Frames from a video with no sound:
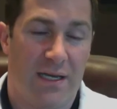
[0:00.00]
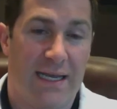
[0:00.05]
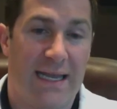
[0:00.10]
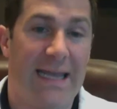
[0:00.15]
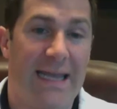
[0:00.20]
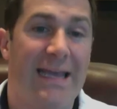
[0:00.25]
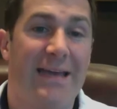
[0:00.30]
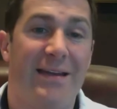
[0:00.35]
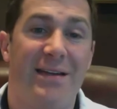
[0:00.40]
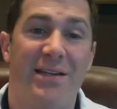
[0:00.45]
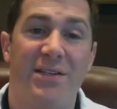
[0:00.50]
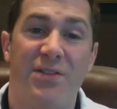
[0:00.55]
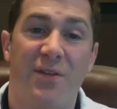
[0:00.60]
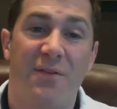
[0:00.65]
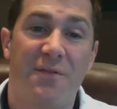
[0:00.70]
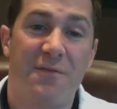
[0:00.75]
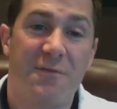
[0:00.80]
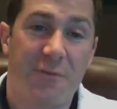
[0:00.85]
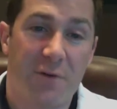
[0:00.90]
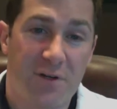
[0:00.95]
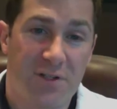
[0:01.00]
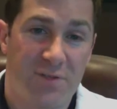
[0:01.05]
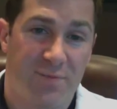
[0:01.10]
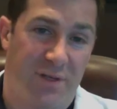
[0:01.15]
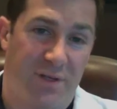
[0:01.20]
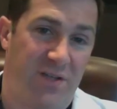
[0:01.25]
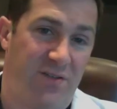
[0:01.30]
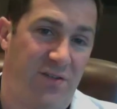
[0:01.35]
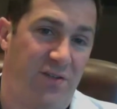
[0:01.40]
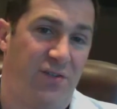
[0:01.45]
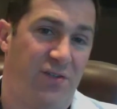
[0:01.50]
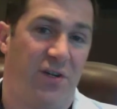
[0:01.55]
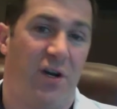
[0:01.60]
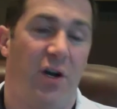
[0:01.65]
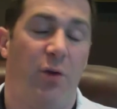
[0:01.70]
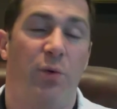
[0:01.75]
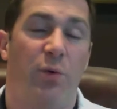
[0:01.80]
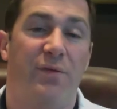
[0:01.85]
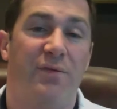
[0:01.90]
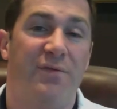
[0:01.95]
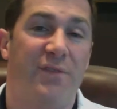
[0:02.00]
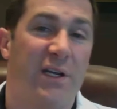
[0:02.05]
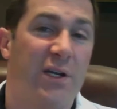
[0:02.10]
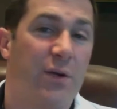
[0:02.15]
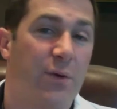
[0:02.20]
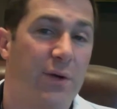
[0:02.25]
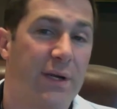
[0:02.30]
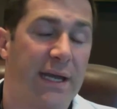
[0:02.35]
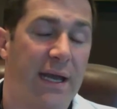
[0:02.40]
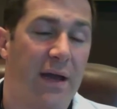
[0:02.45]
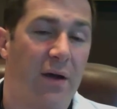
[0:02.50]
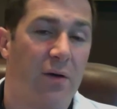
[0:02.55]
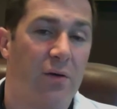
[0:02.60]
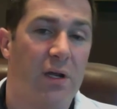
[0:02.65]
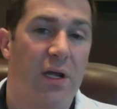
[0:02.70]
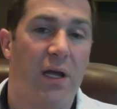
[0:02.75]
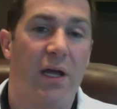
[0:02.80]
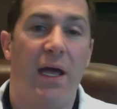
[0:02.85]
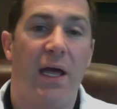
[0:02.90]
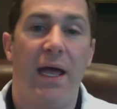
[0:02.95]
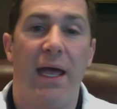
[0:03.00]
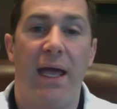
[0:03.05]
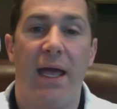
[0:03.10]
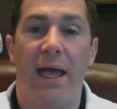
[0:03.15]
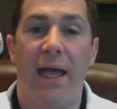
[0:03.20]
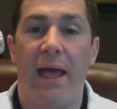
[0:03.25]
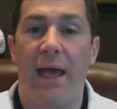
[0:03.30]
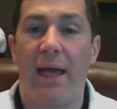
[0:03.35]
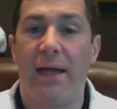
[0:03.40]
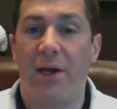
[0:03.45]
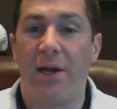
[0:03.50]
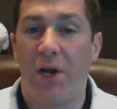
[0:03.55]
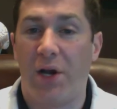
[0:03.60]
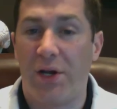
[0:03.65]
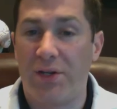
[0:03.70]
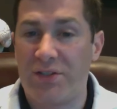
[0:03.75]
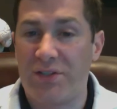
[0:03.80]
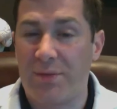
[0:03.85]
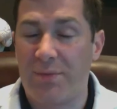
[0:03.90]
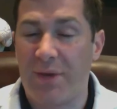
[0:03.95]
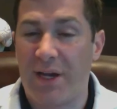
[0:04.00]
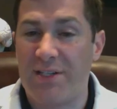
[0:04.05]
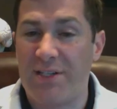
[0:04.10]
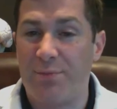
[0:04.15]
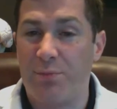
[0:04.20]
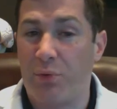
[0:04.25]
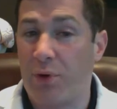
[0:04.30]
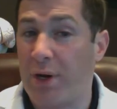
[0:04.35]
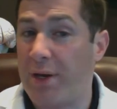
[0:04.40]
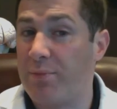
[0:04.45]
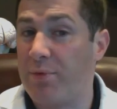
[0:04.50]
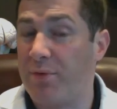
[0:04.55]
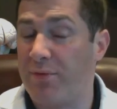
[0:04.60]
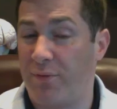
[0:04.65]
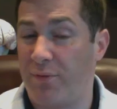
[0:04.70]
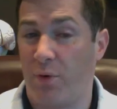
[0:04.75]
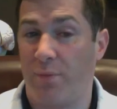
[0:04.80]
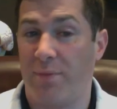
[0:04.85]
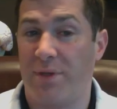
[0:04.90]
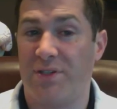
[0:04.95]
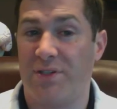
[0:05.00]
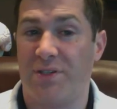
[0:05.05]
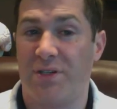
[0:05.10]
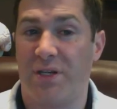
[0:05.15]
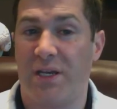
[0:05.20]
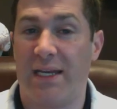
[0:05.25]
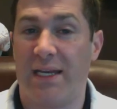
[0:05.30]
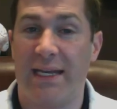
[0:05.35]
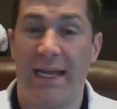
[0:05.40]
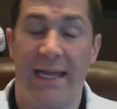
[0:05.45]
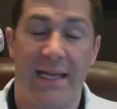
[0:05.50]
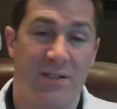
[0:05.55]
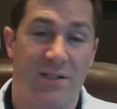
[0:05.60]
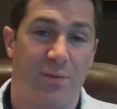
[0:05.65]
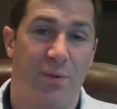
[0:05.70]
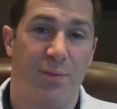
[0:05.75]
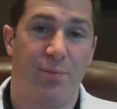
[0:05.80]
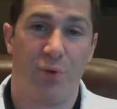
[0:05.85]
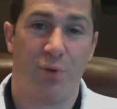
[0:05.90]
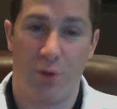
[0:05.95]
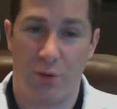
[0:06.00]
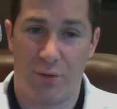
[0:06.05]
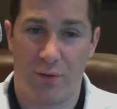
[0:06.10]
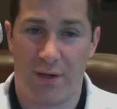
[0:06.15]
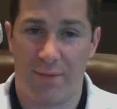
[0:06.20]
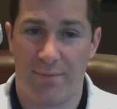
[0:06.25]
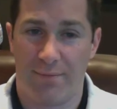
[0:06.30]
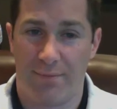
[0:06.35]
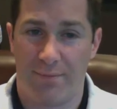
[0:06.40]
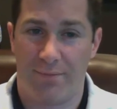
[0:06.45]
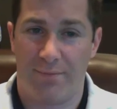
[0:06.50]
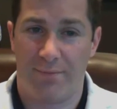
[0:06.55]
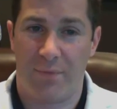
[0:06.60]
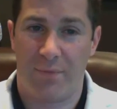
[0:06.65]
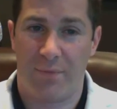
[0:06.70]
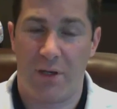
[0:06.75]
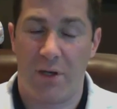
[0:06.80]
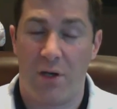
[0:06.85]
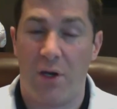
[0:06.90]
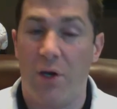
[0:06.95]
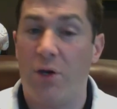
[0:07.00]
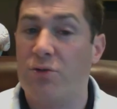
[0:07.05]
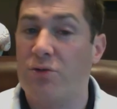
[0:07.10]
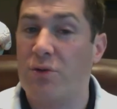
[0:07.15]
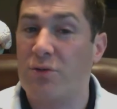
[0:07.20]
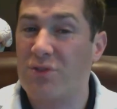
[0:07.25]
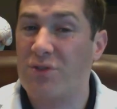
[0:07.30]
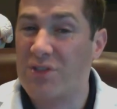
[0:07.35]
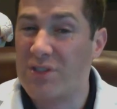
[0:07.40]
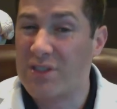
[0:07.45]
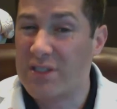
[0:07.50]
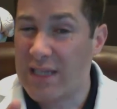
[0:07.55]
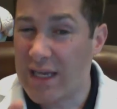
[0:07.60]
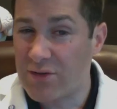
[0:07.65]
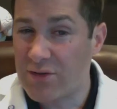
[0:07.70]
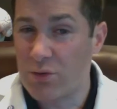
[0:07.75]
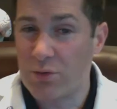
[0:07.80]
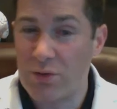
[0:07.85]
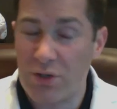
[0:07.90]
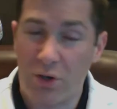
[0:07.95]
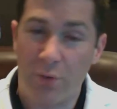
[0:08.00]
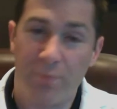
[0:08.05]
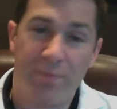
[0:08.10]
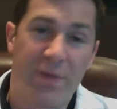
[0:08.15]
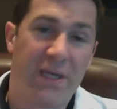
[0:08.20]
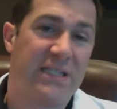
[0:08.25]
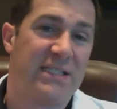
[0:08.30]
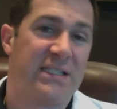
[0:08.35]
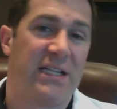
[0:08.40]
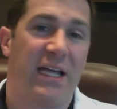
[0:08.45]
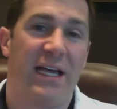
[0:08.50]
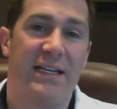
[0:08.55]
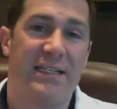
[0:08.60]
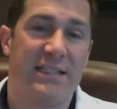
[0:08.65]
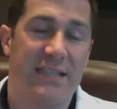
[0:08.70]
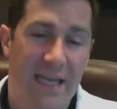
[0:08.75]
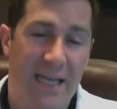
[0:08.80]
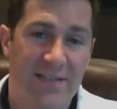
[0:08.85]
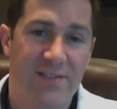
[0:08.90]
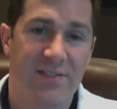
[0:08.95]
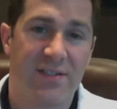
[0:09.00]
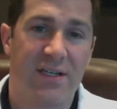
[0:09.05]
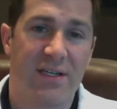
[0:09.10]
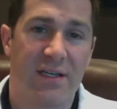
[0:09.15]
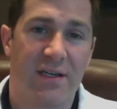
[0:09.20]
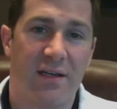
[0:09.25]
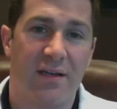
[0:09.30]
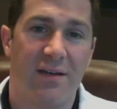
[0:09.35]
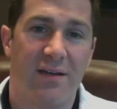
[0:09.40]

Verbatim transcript: and is the first place to start when figuring out a customized brain performance enhancement program. So schedule your baseline testing